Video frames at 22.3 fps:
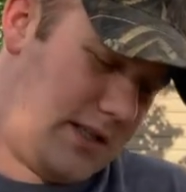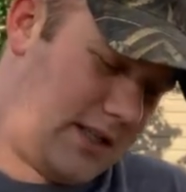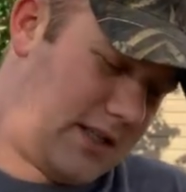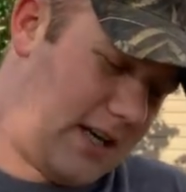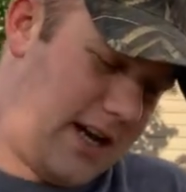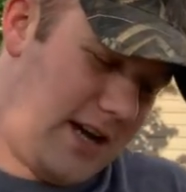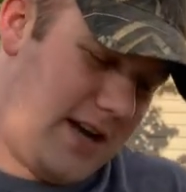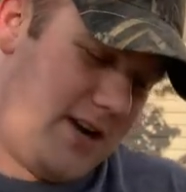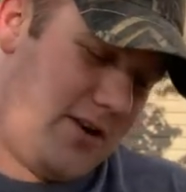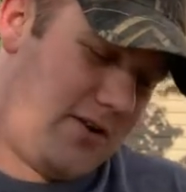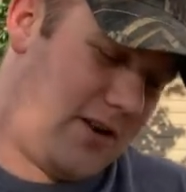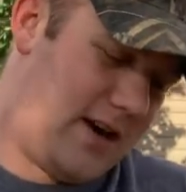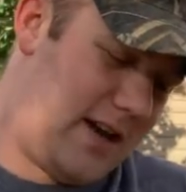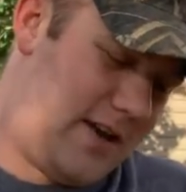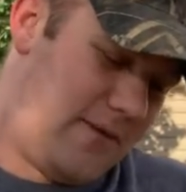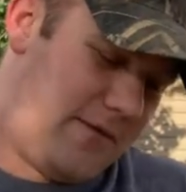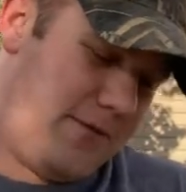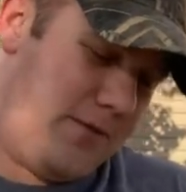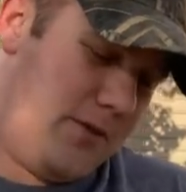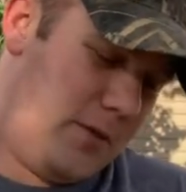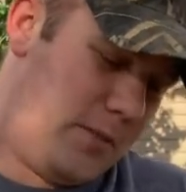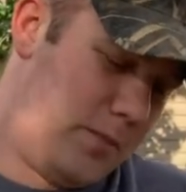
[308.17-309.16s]
entire eight
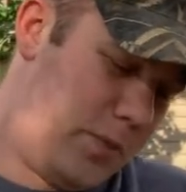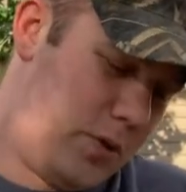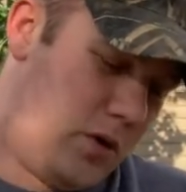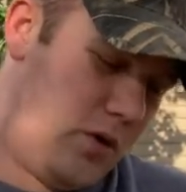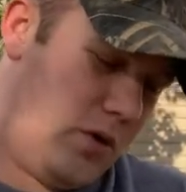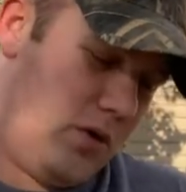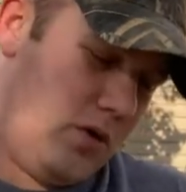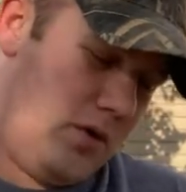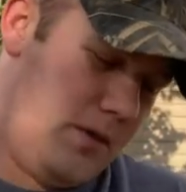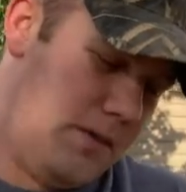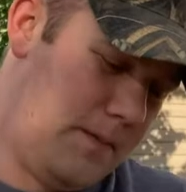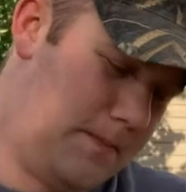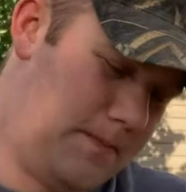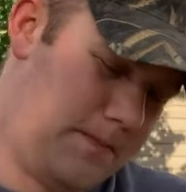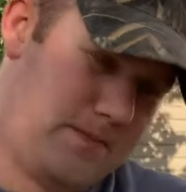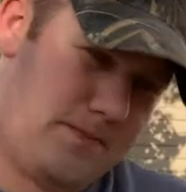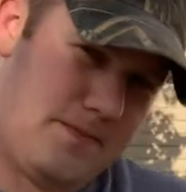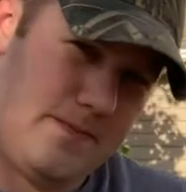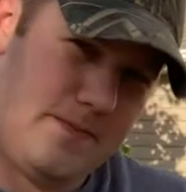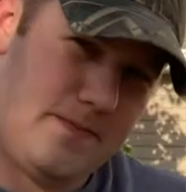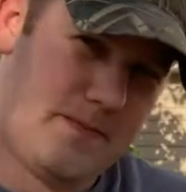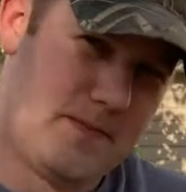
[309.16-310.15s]
foot pole,
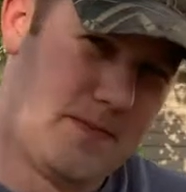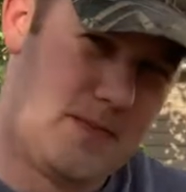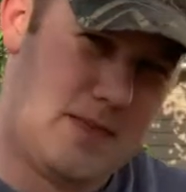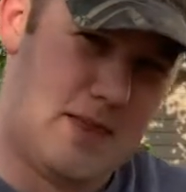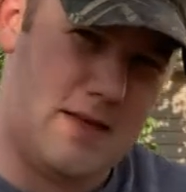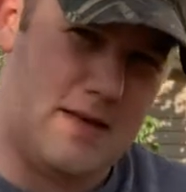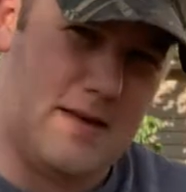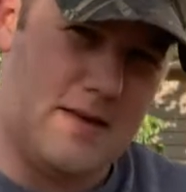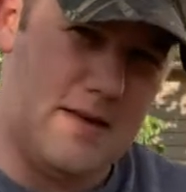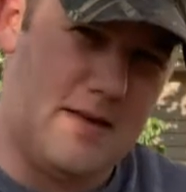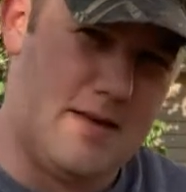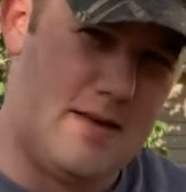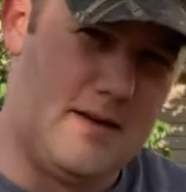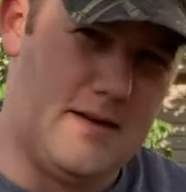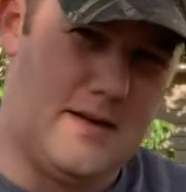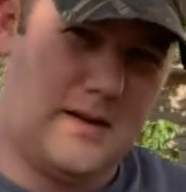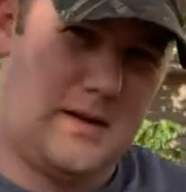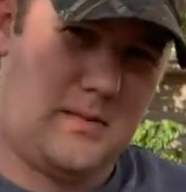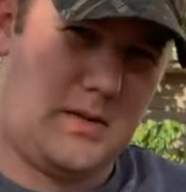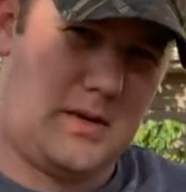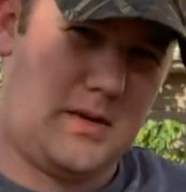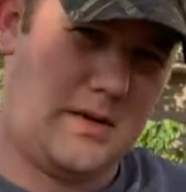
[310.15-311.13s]

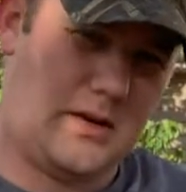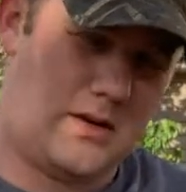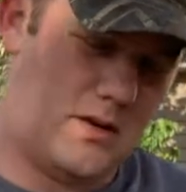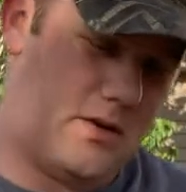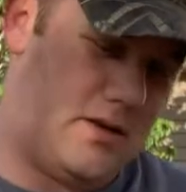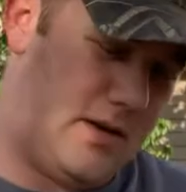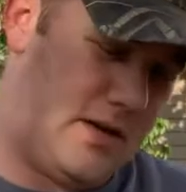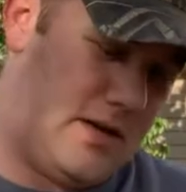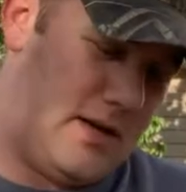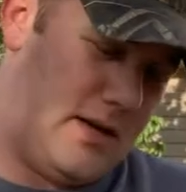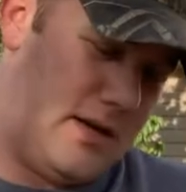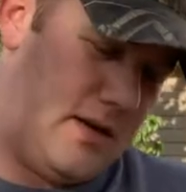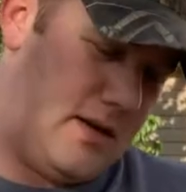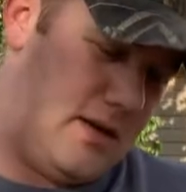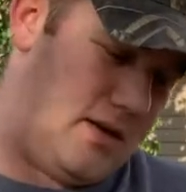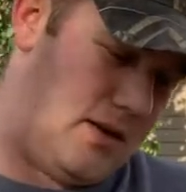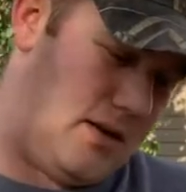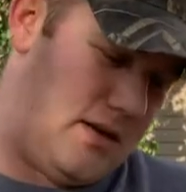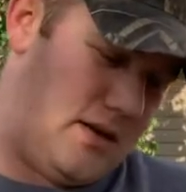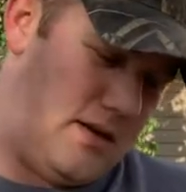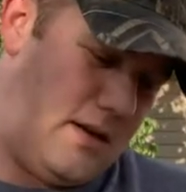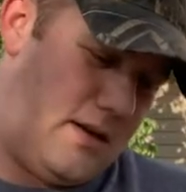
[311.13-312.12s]
I'm gonna go ahead
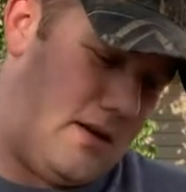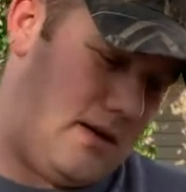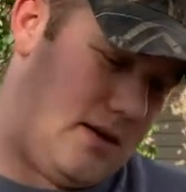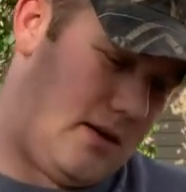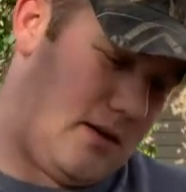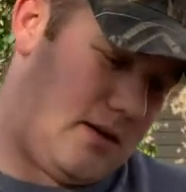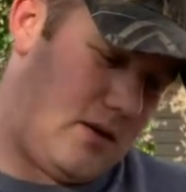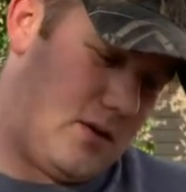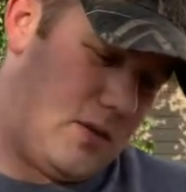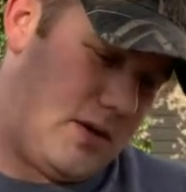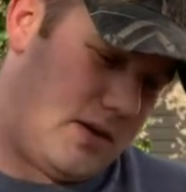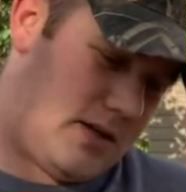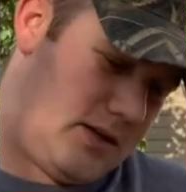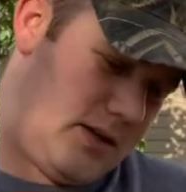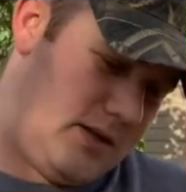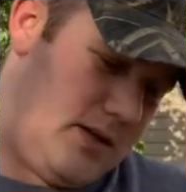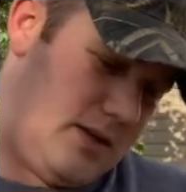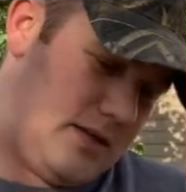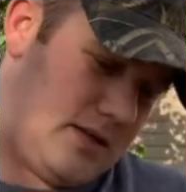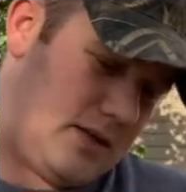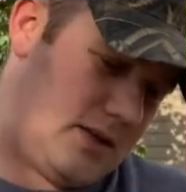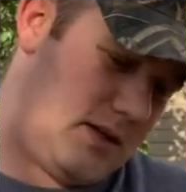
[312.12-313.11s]
and
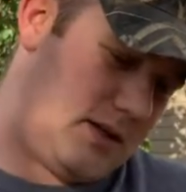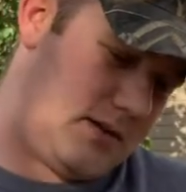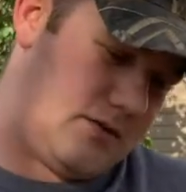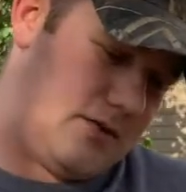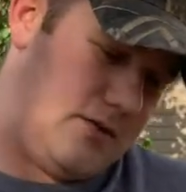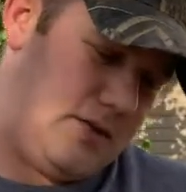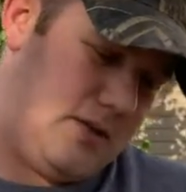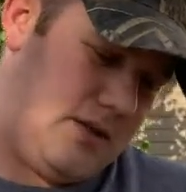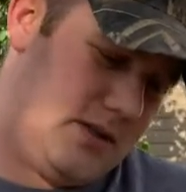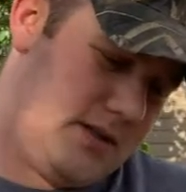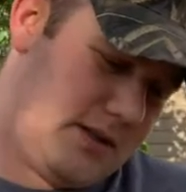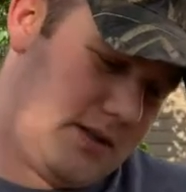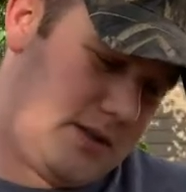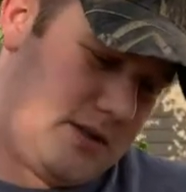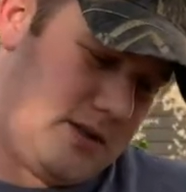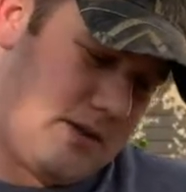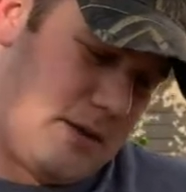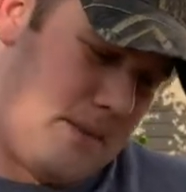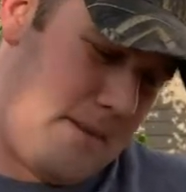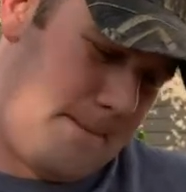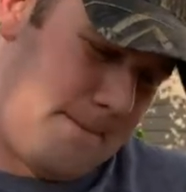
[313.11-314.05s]
quickly saw through this.